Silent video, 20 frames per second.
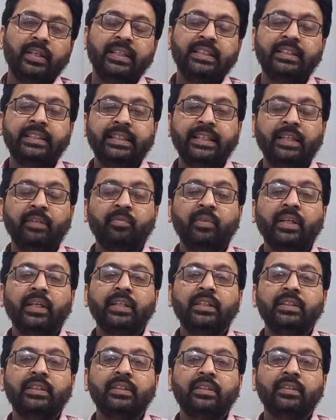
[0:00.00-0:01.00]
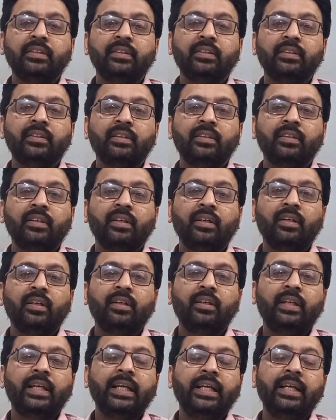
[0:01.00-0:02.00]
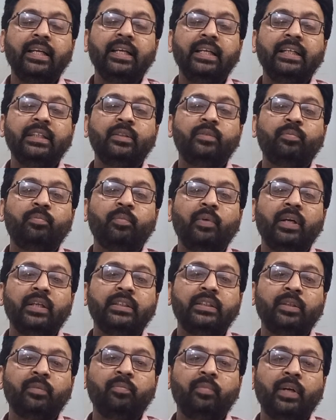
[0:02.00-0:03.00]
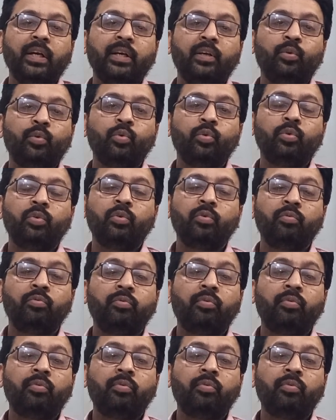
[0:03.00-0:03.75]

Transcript: Ischemia is decreased blood supply to